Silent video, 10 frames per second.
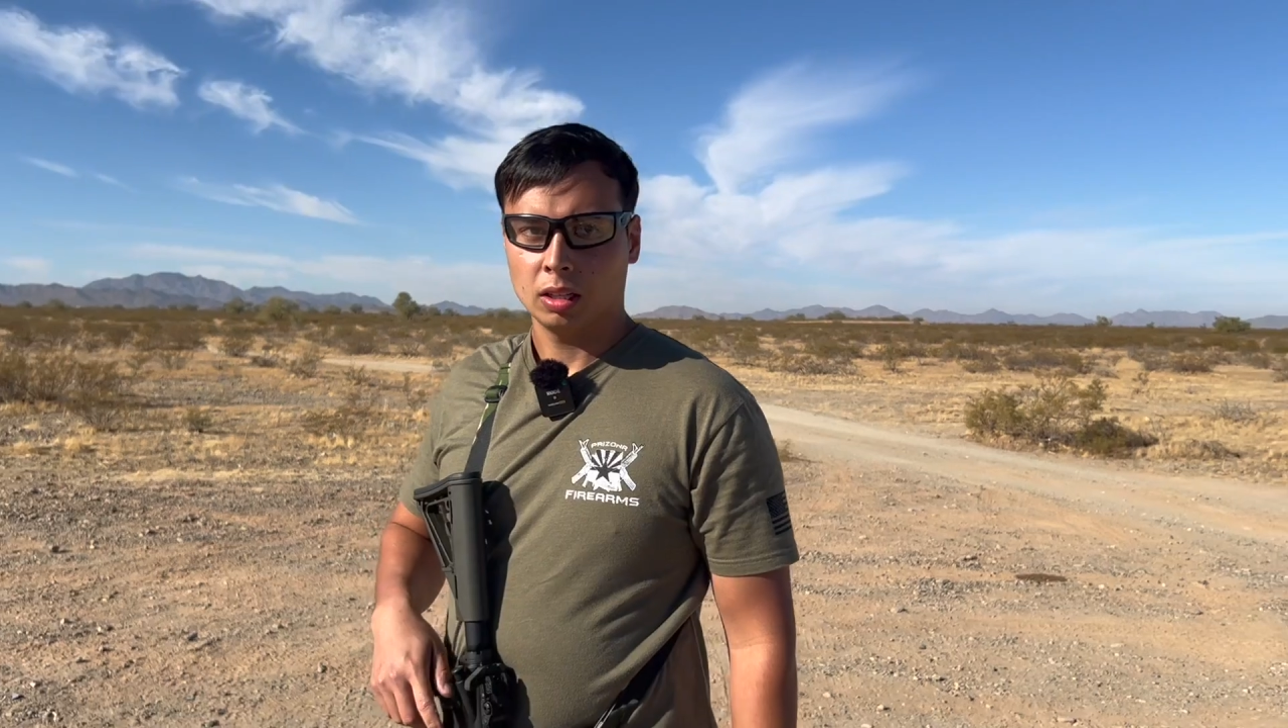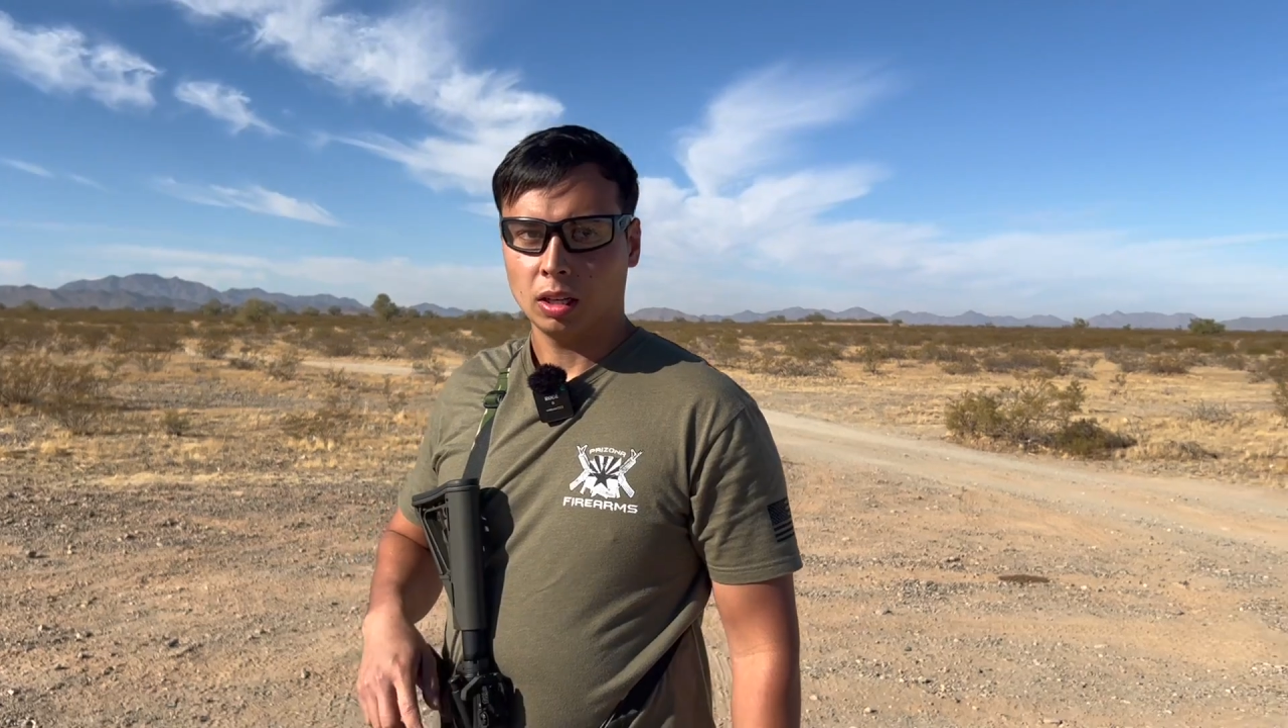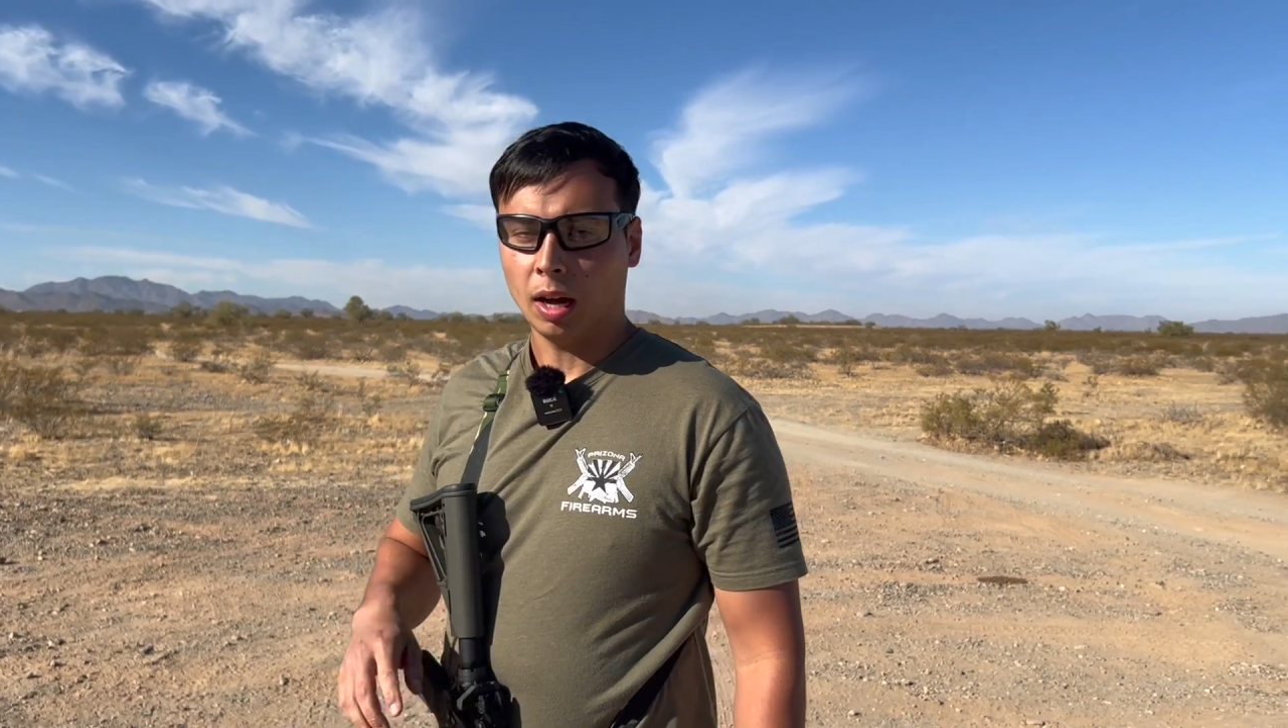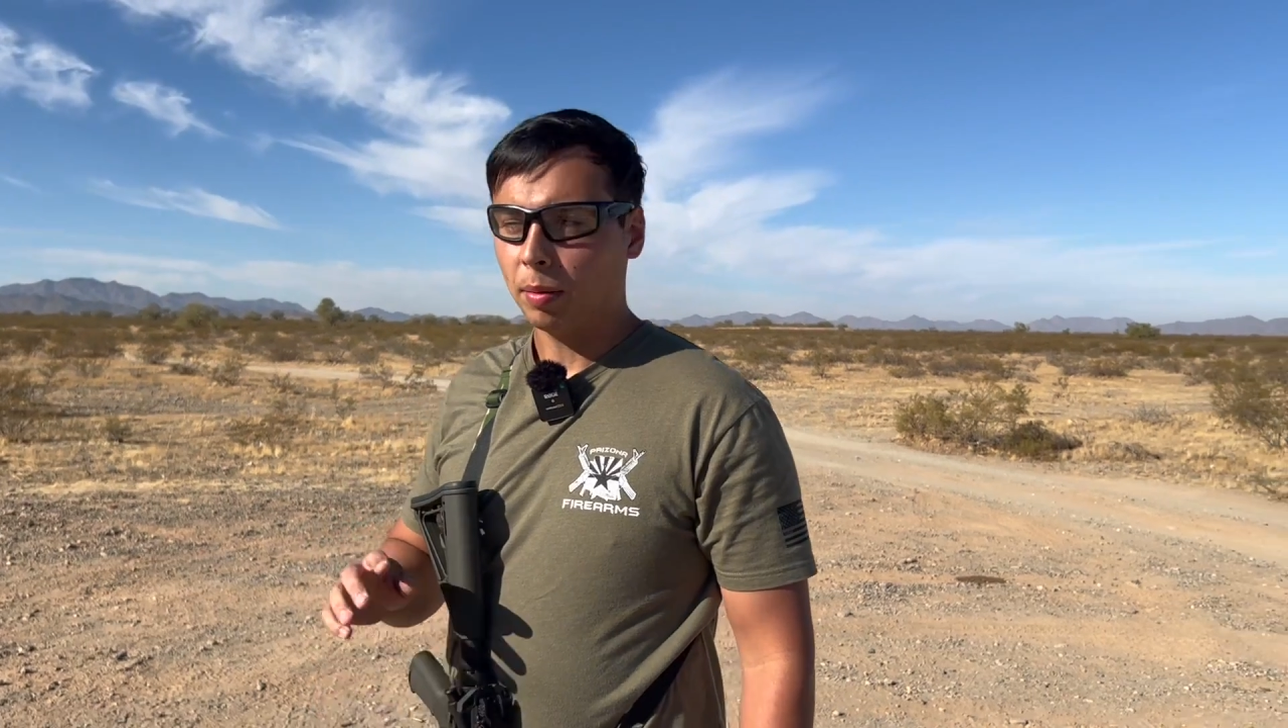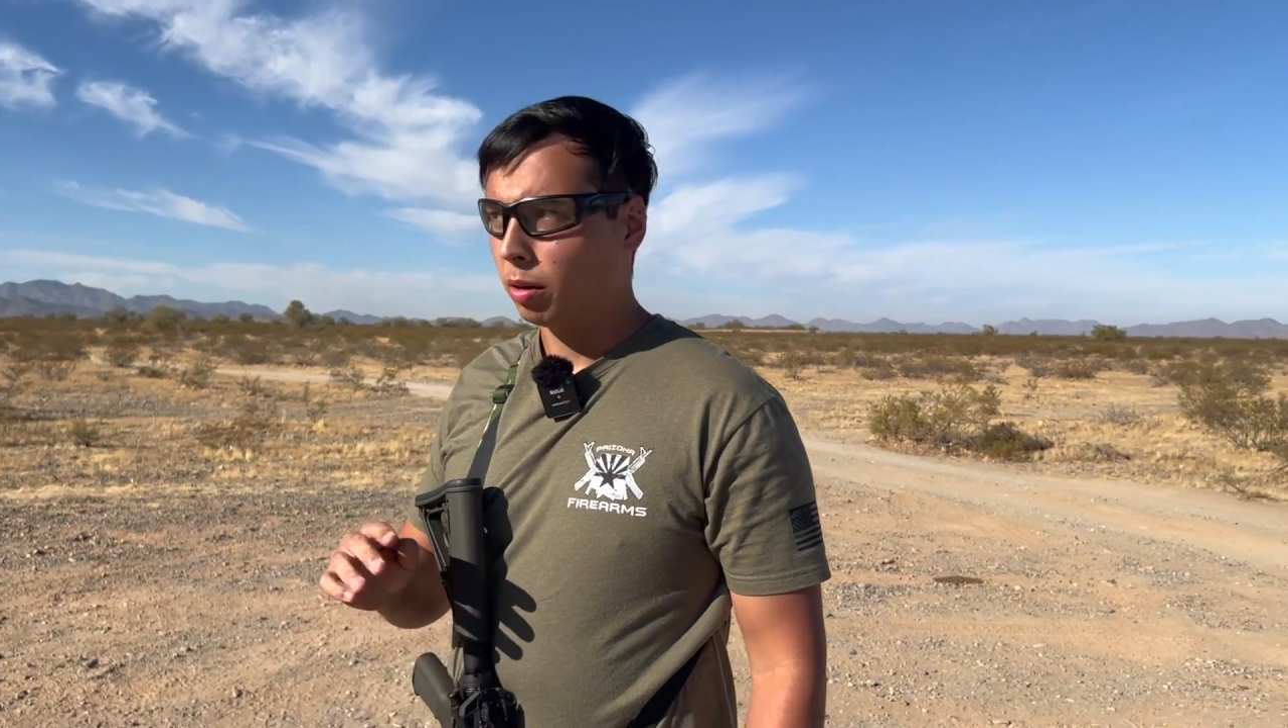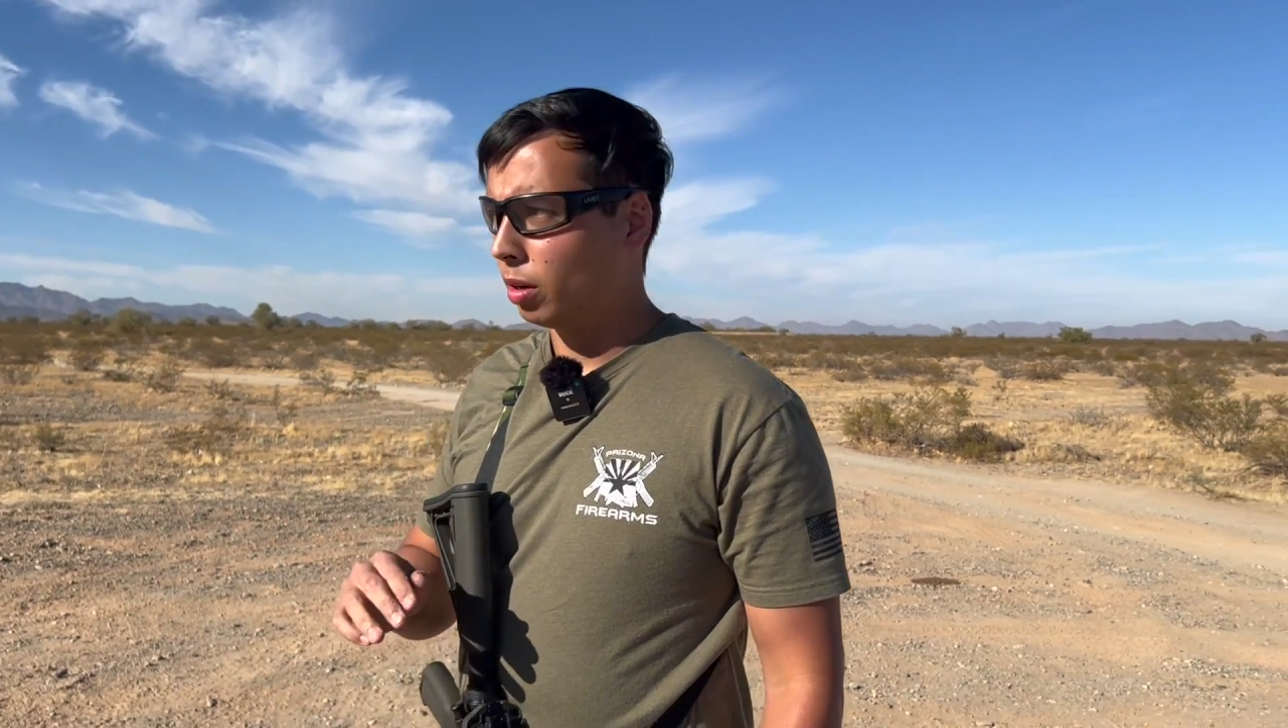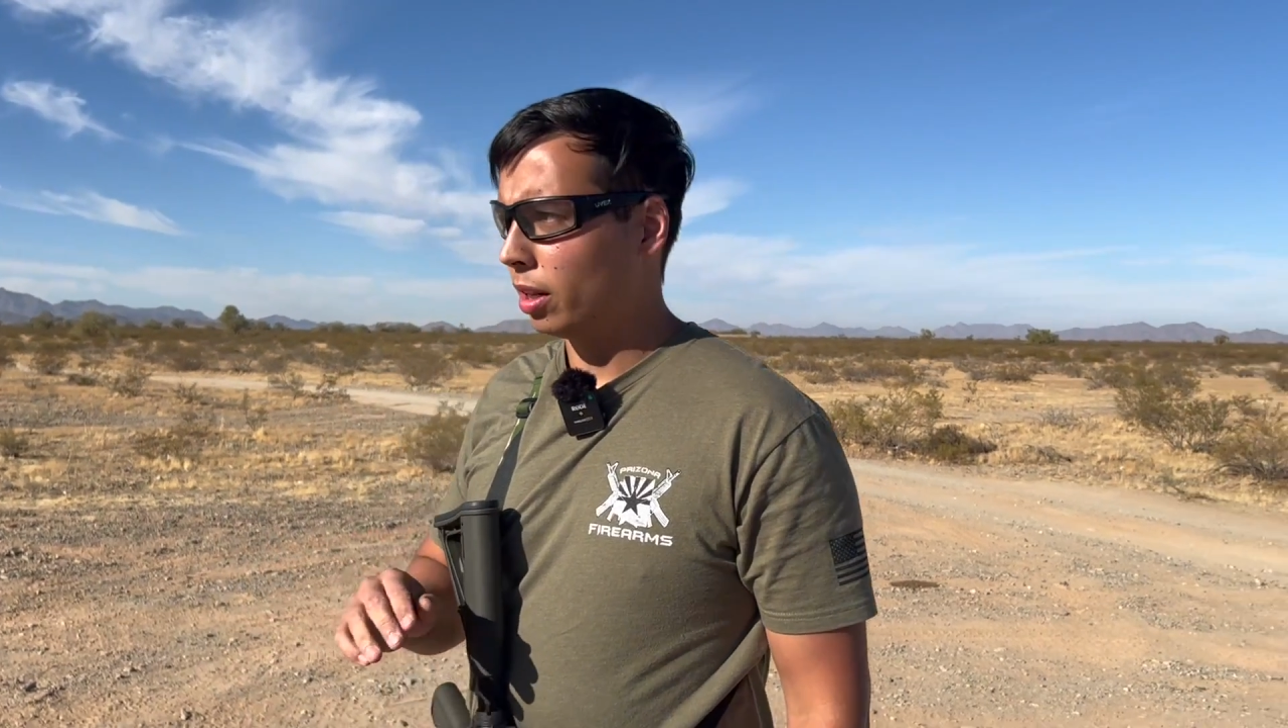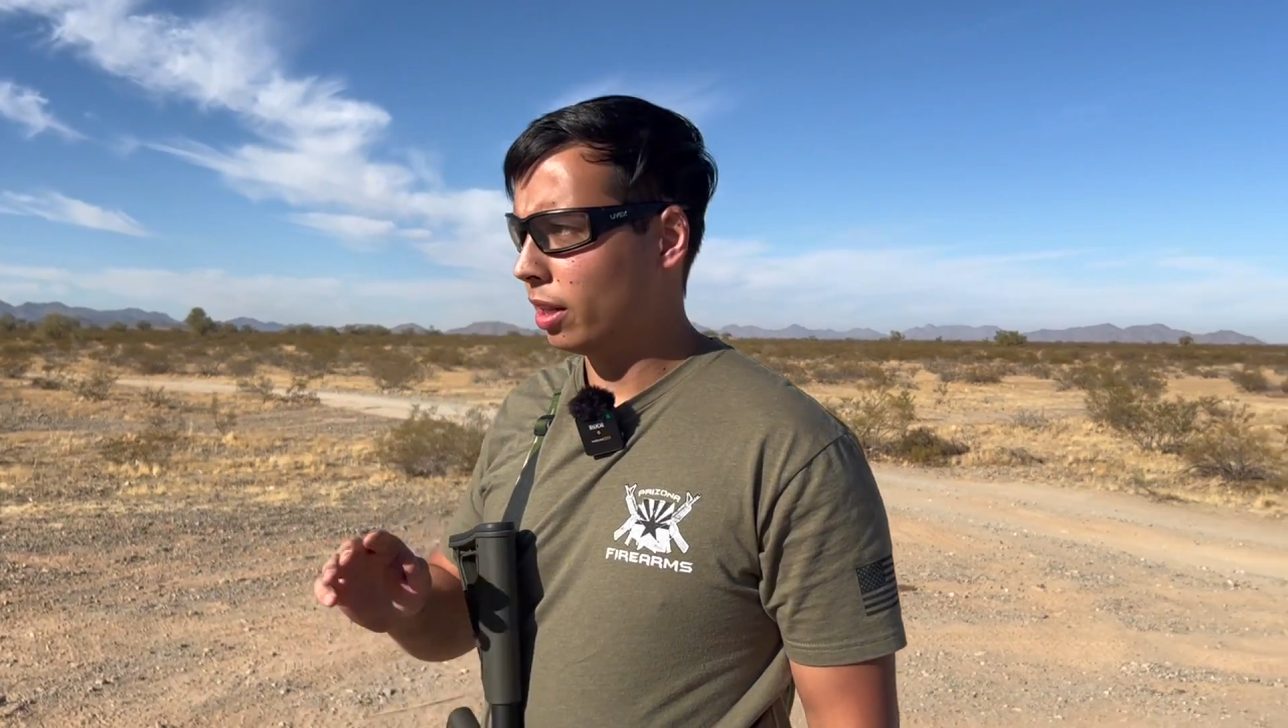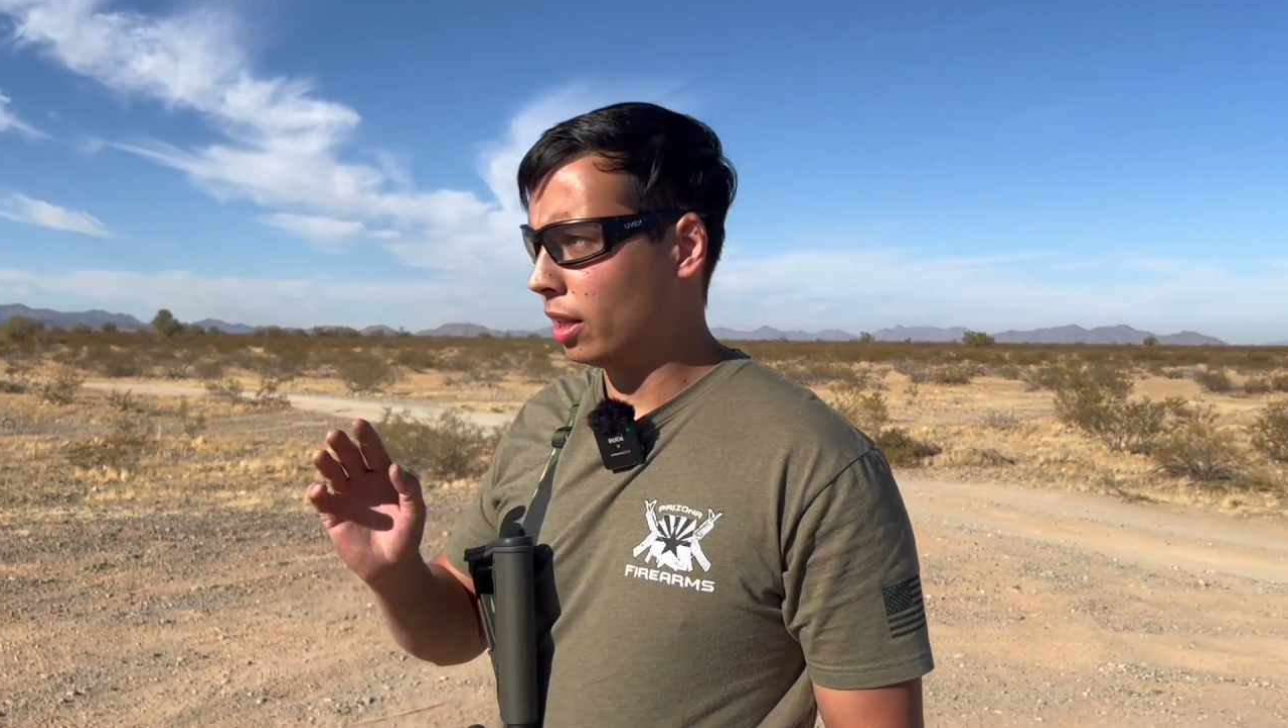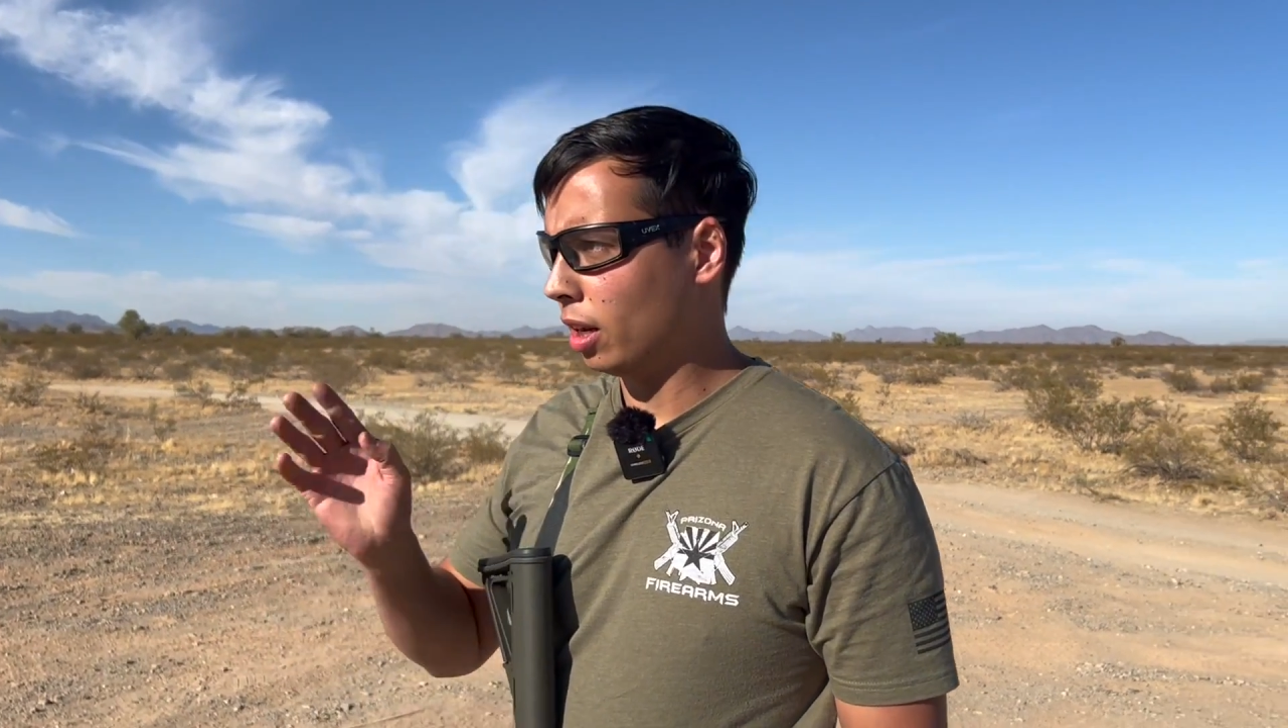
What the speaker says: I'm gonna run